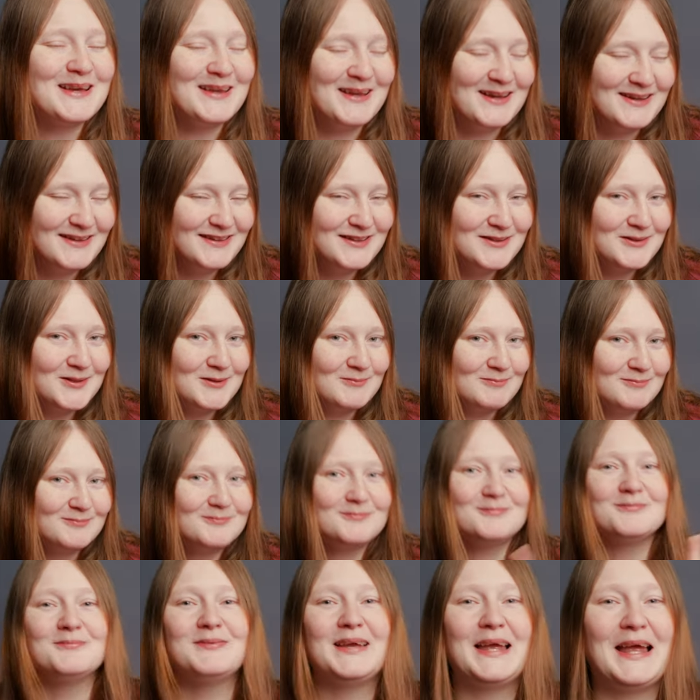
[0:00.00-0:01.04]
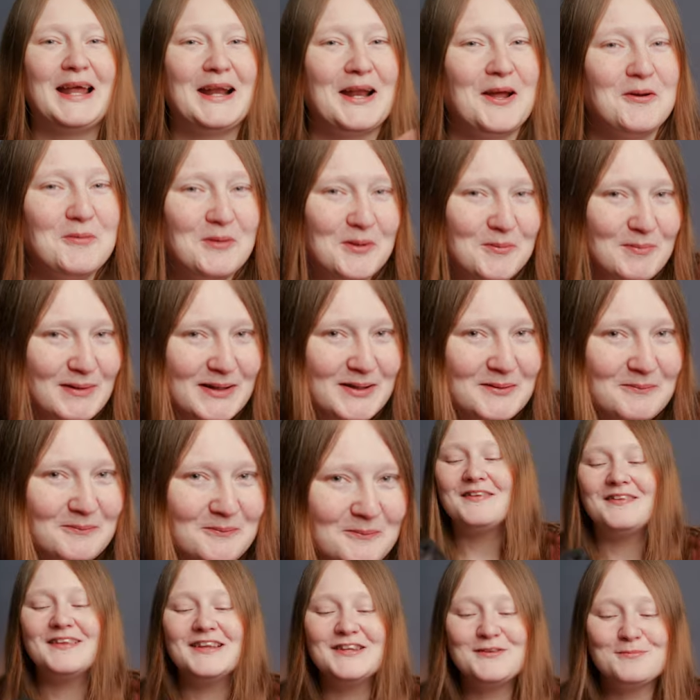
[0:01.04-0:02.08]
I like. And I will be.
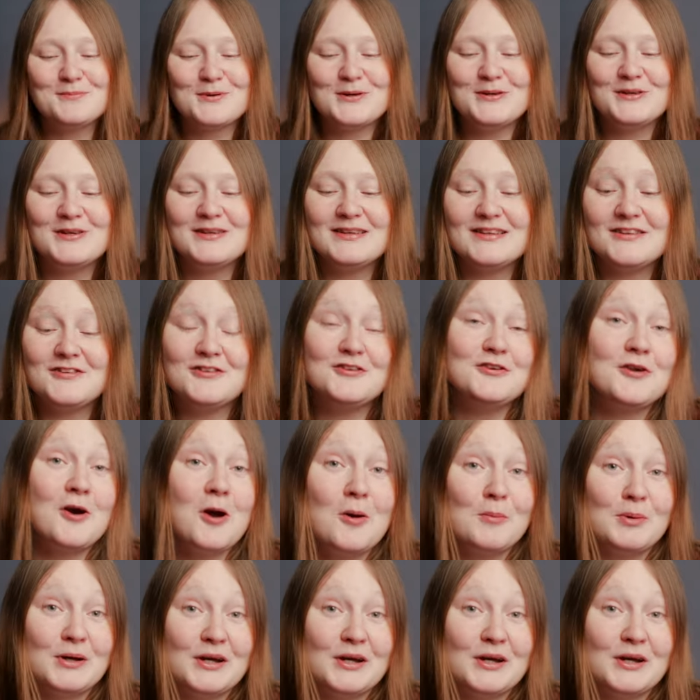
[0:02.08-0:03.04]
This product is not